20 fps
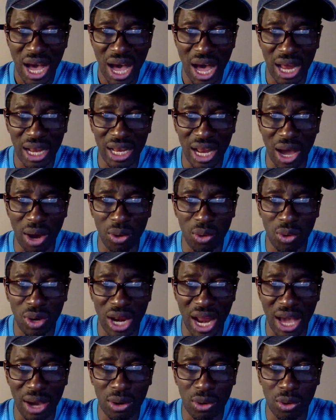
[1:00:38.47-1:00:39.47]

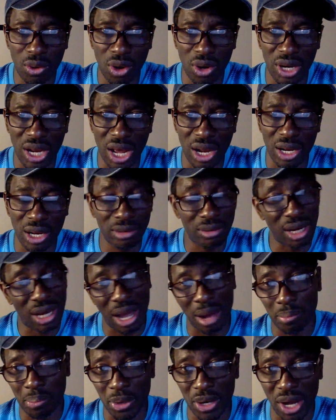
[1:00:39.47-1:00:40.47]
Allah, I
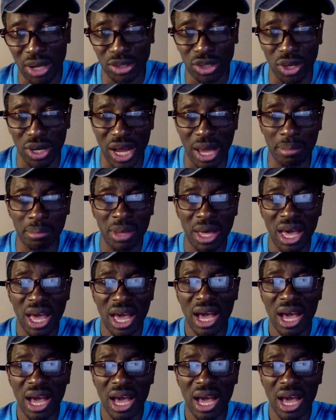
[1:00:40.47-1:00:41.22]
can't pronounce your name.